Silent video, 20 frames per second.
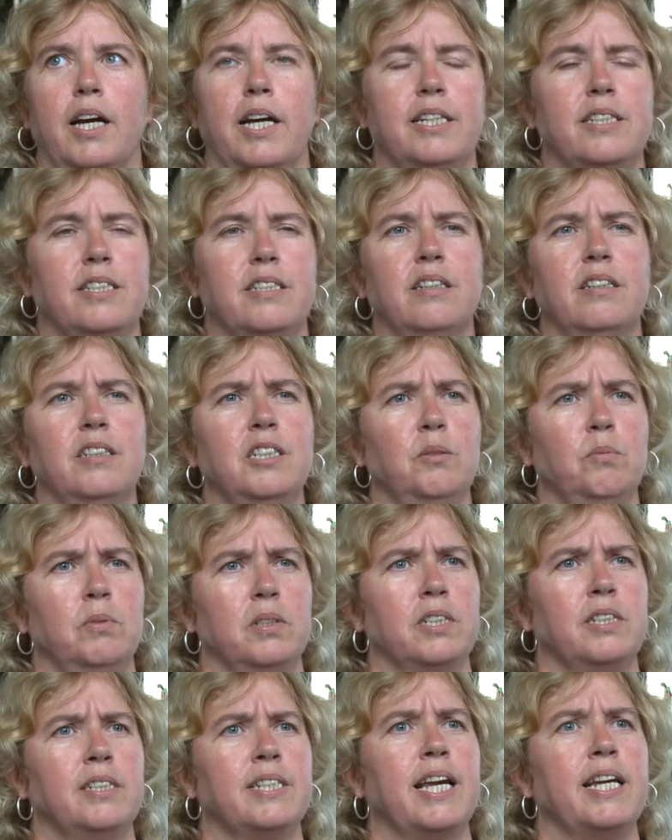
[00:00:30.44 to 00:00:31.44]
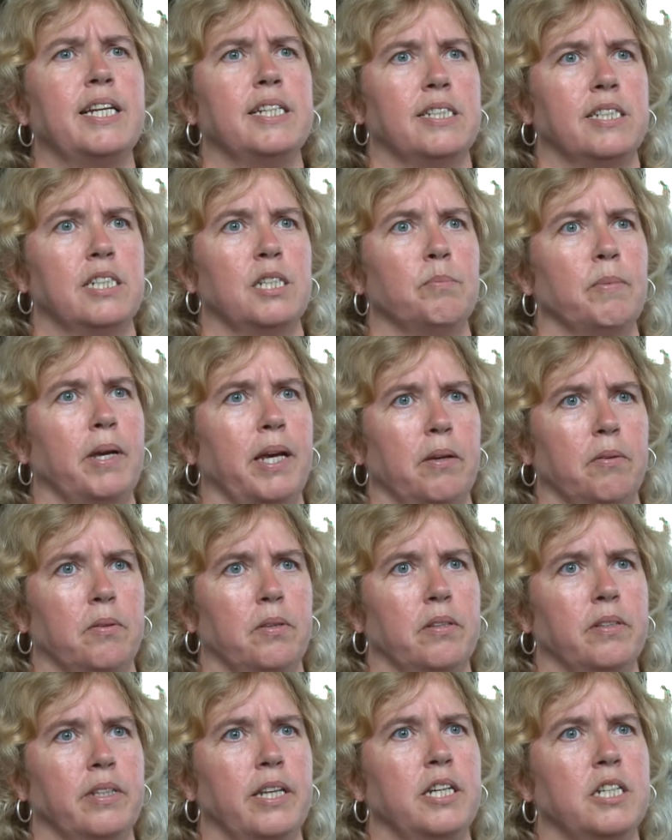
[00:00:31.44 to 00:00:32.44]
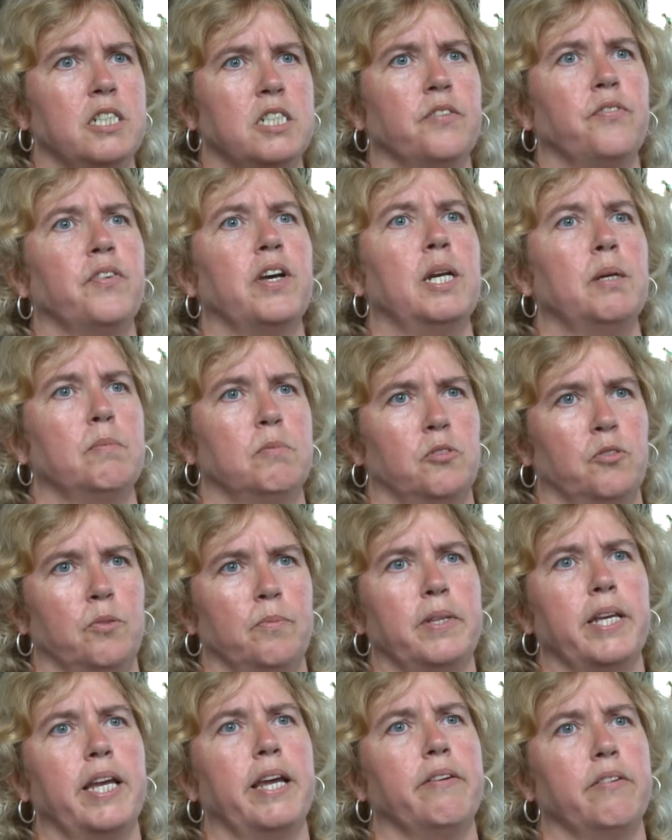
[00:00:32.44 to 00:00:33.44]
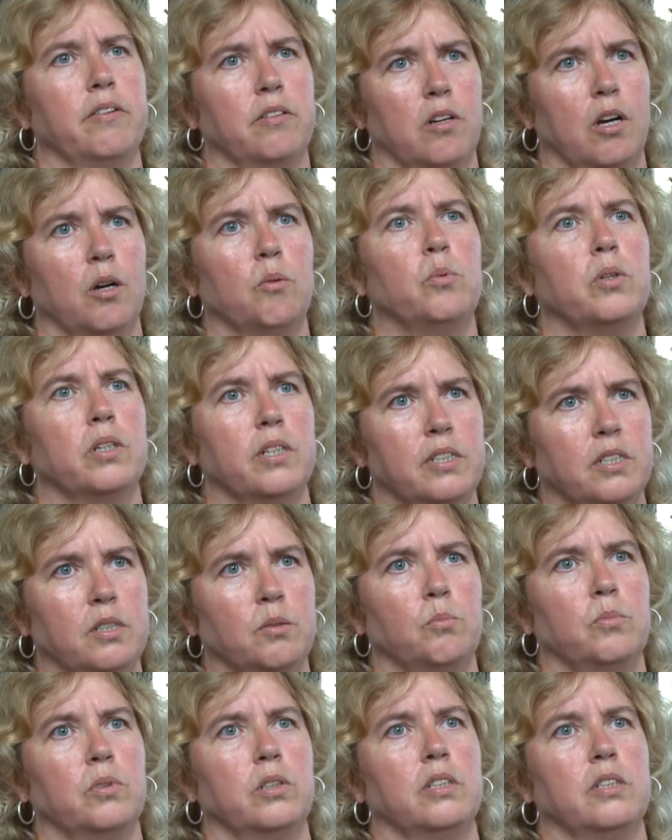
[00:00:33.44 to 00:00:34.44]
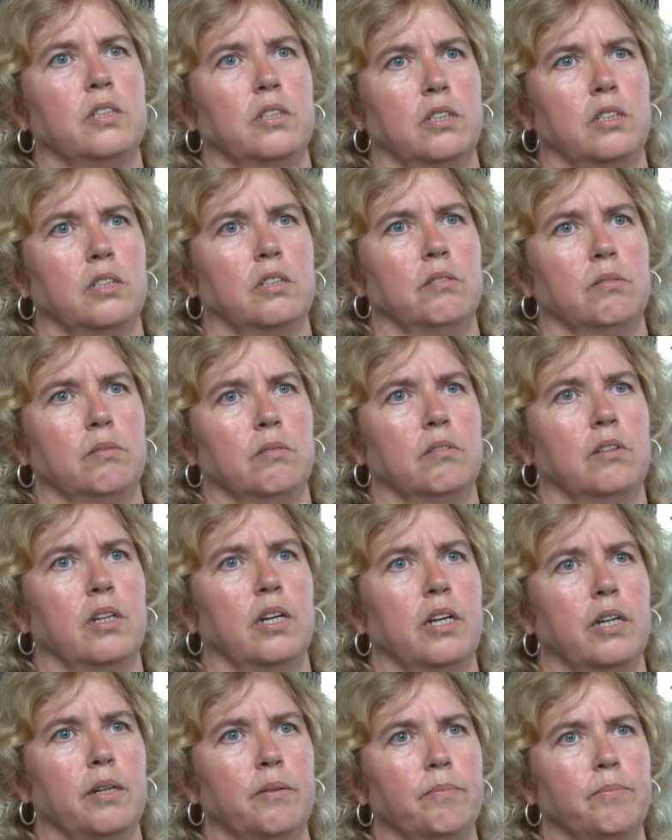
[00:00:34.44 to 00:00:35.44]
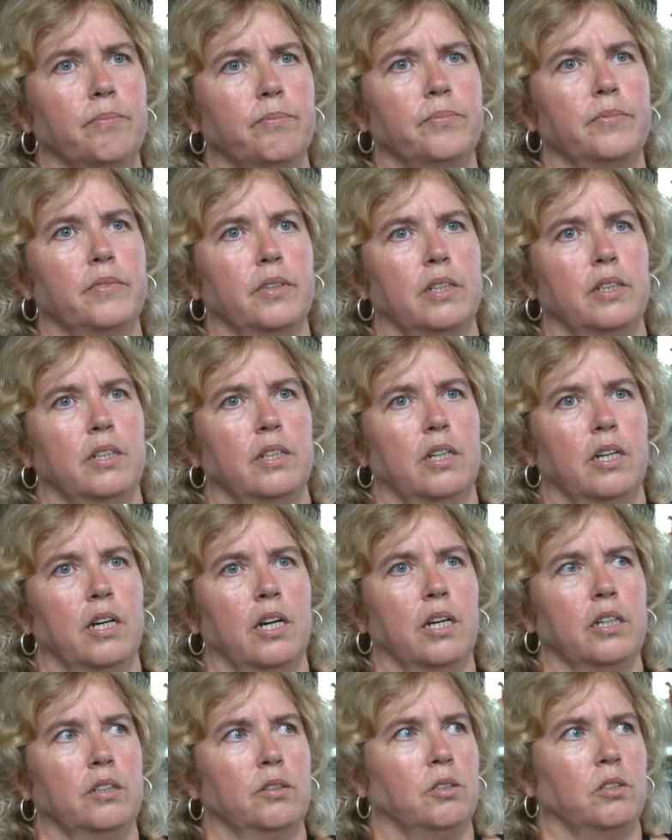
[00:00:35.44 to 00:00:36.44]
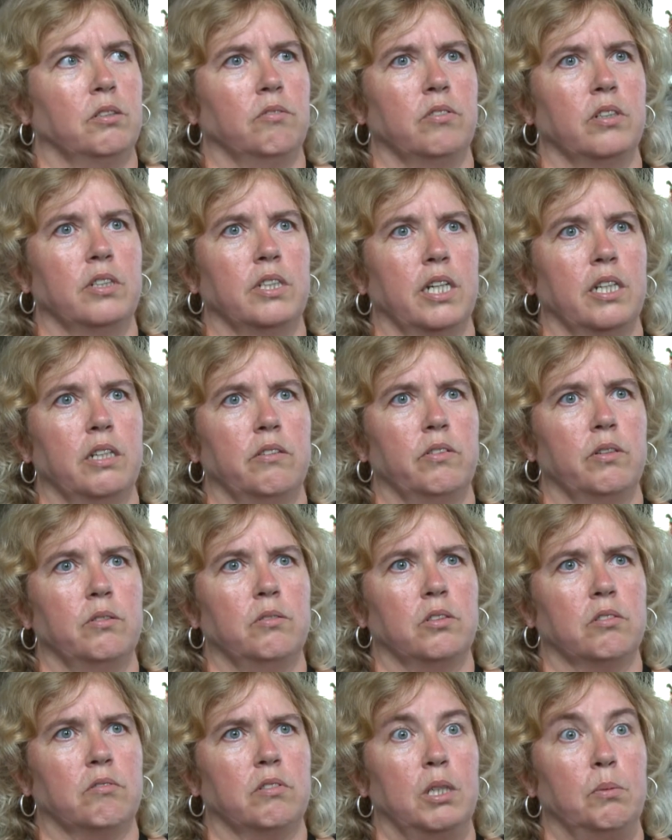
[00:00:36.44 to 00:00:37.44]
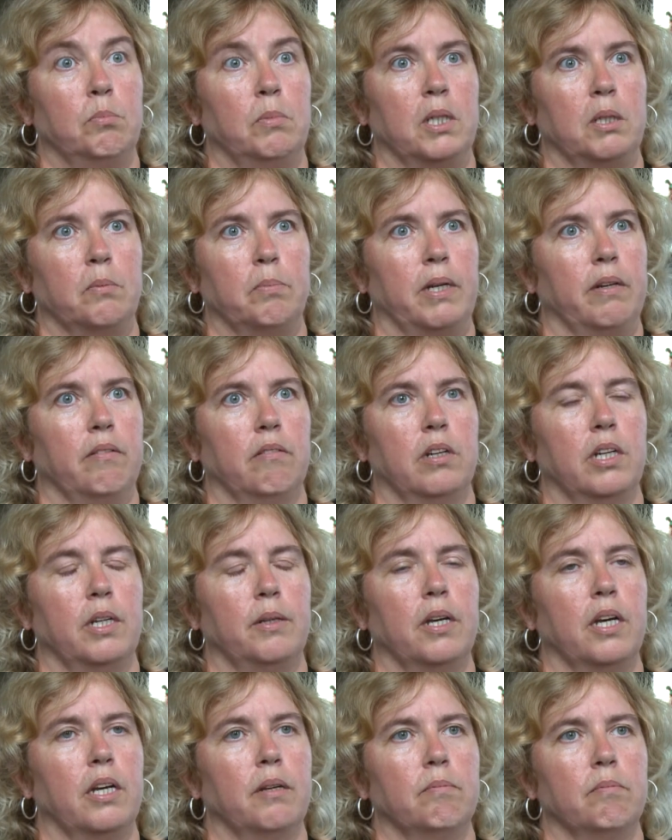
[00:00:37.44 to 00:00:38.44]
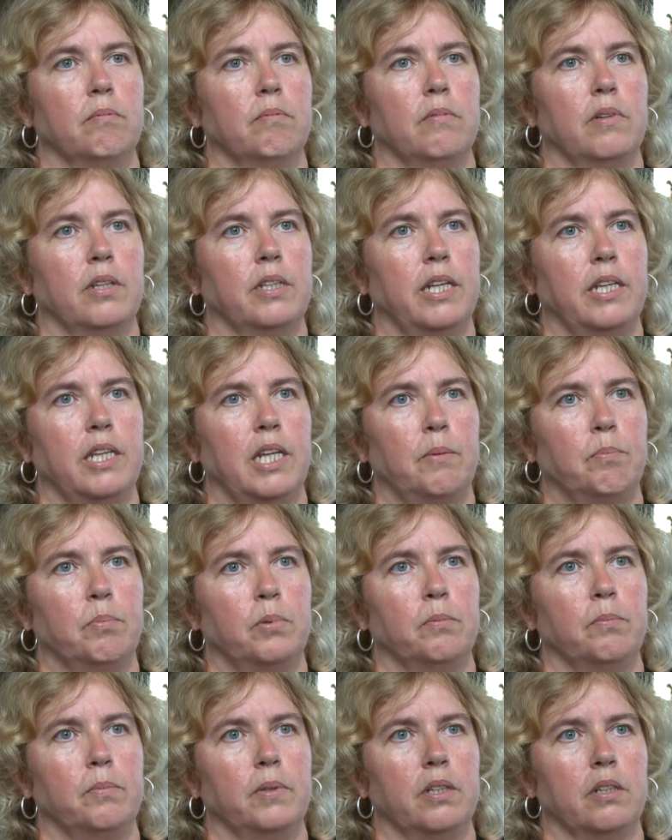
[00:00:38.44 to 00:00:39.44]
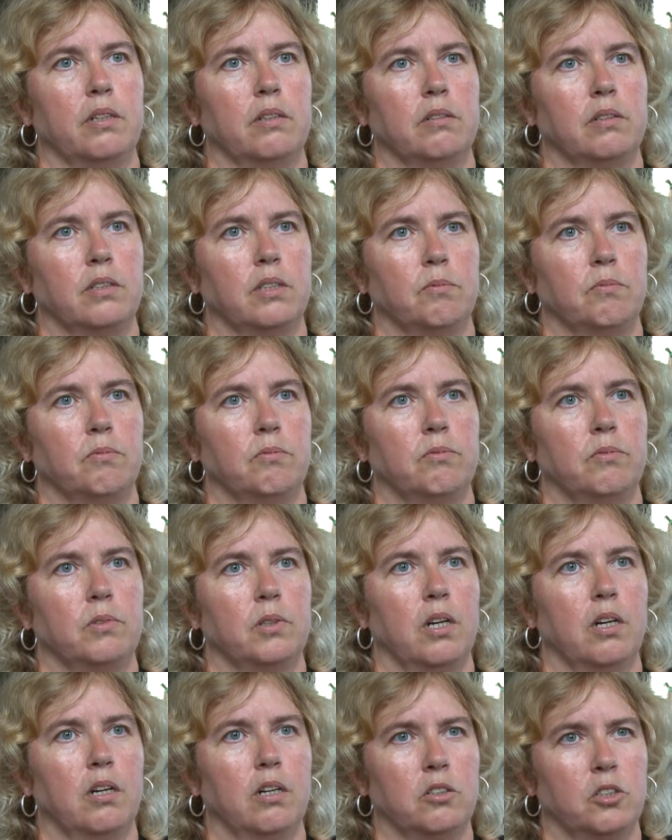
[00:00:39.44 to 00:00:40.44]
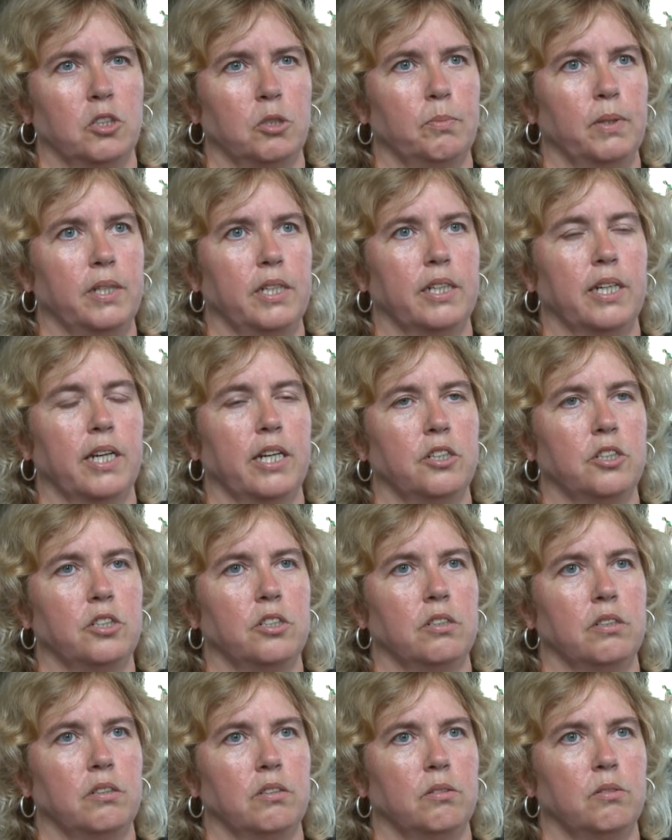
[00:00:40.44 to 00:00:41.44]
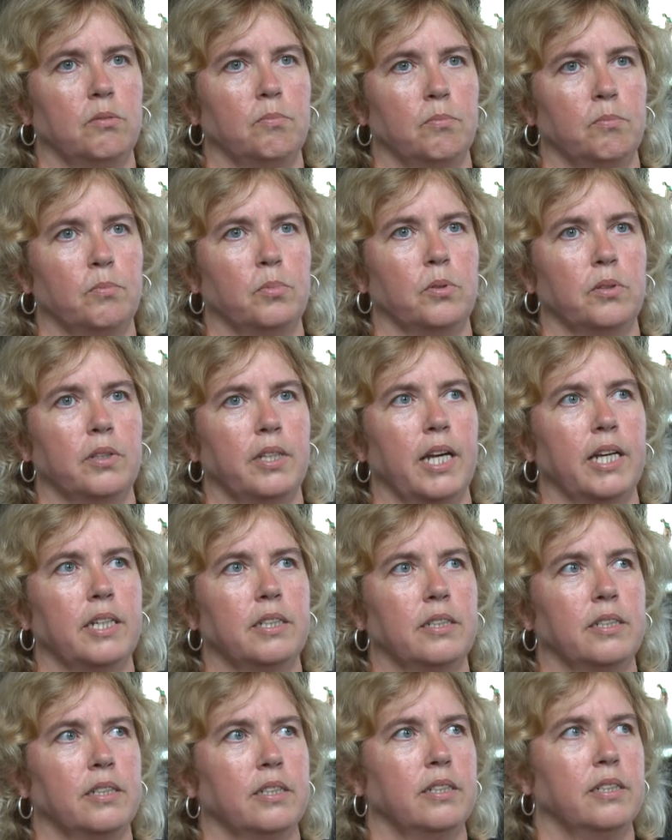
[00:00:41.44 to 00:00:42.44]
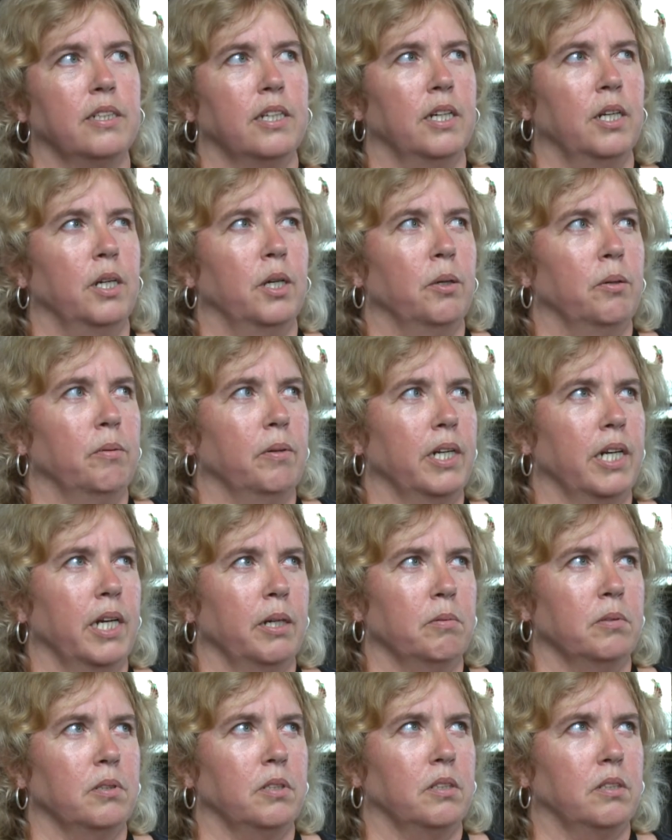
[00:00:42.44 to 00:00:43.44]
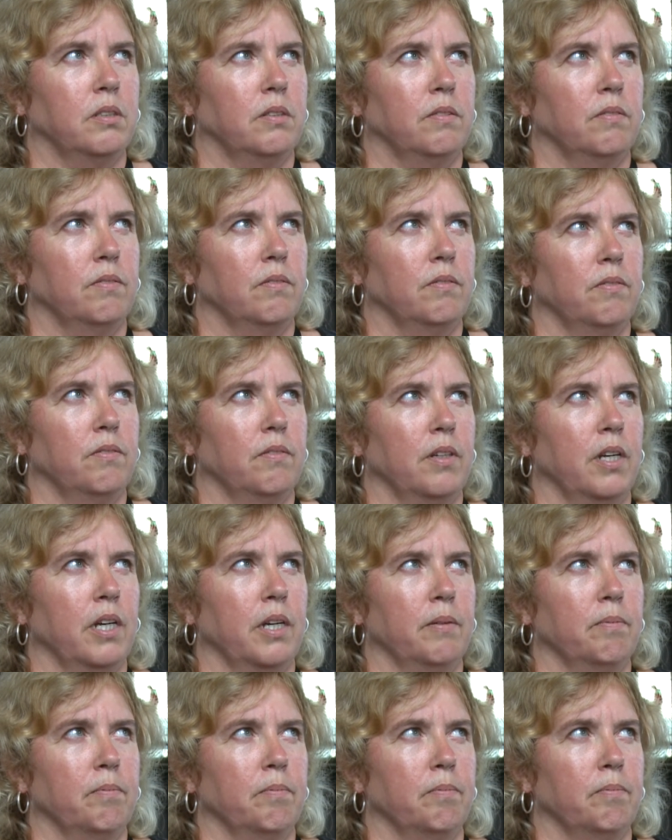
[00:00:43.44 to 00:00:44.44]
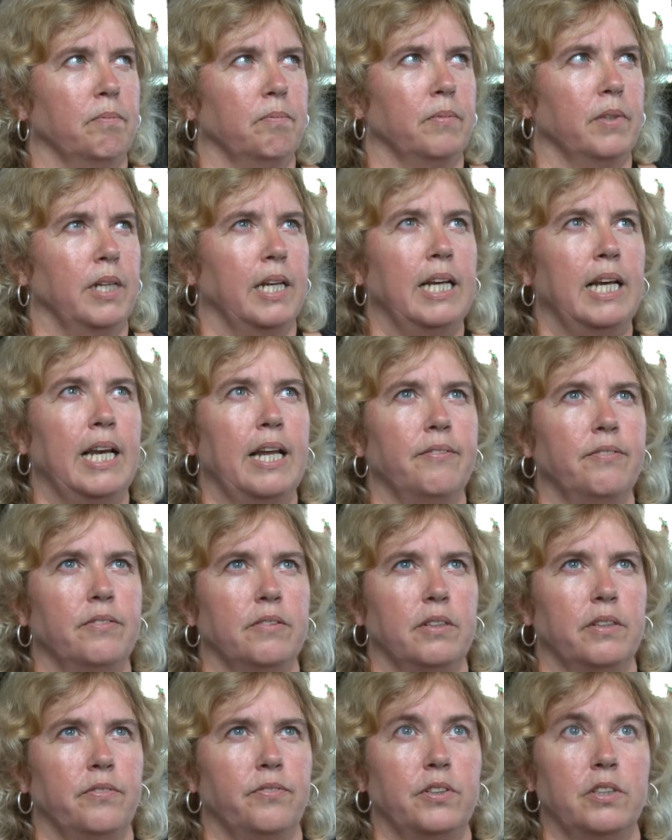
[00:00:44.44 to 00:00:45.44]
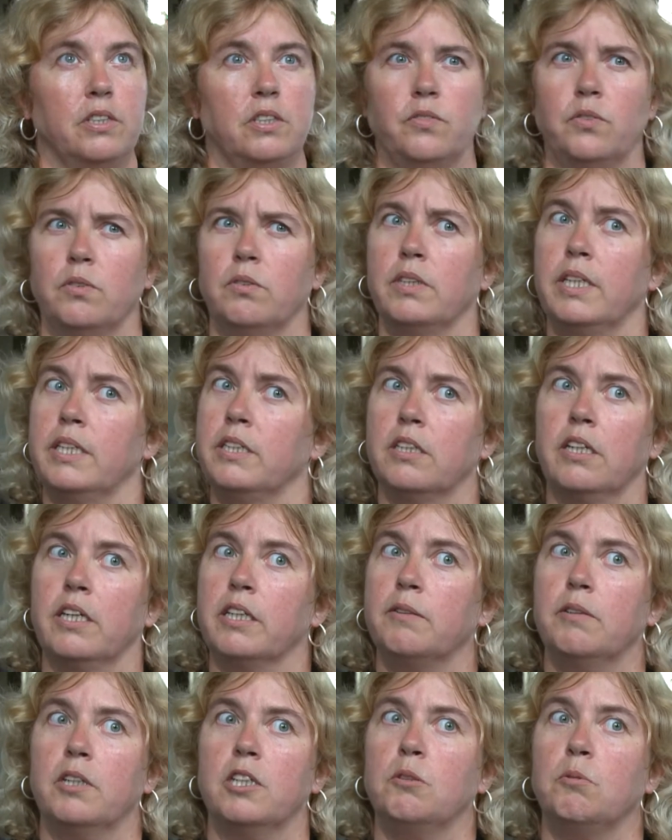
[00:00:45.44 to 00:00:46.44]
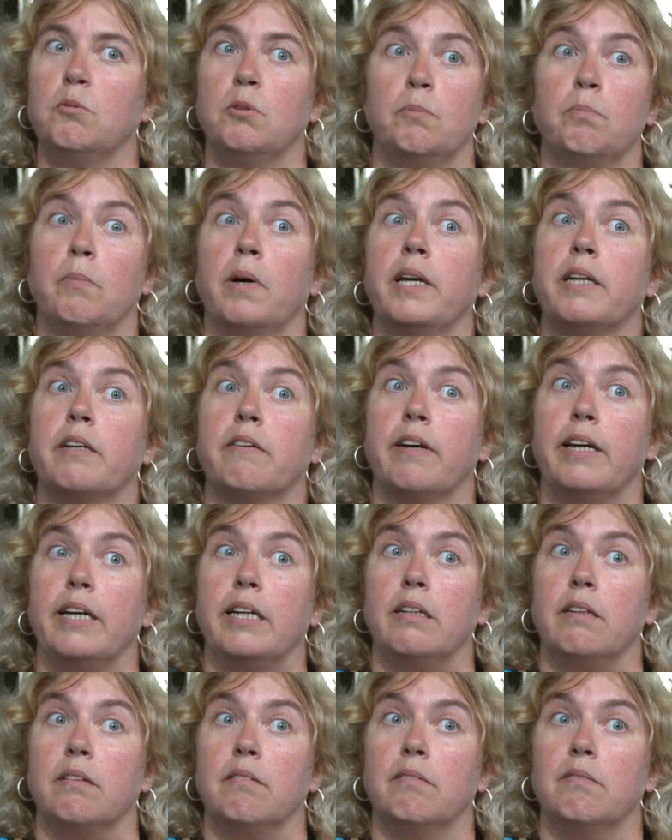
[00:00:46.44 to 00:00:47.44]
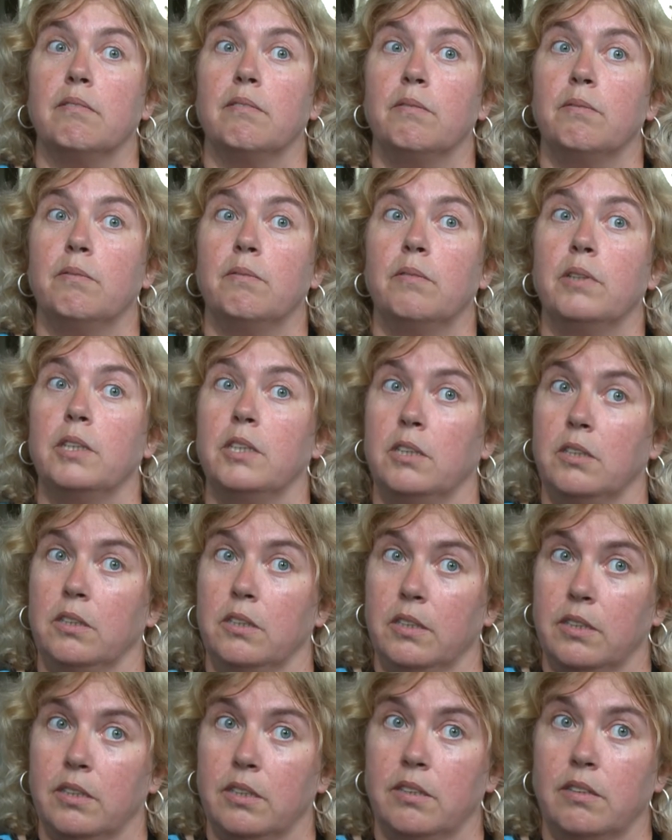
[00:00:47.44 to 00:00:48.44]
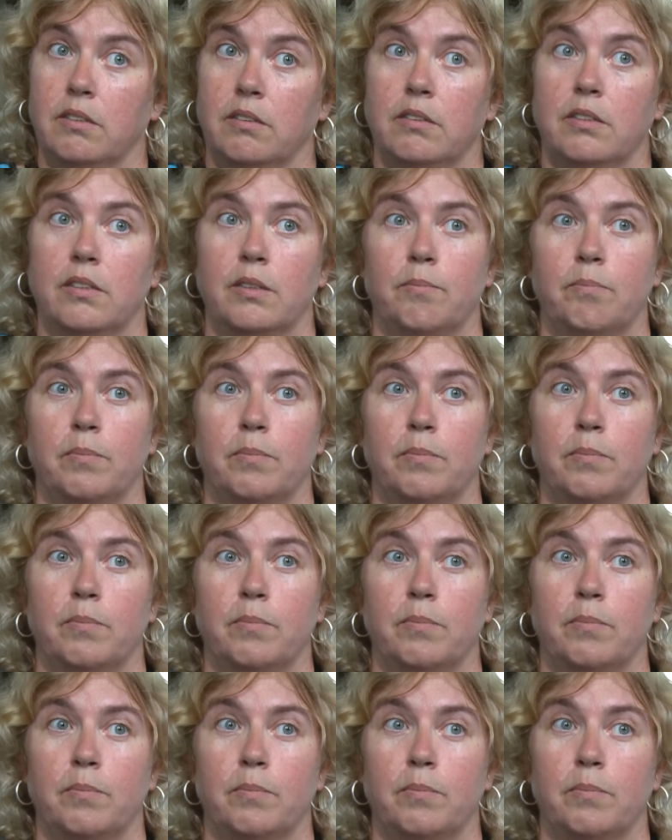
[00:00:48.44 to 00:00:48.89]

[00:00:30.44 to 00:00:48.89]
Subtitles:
It started with a taste in the mouth, and then it developed from there and got worse and worse until I used to run down the road screaming, apparently. And then they put me on some harsh medication and brought that. And when I was 11, first of all, they diagnosed me with migraine, which is...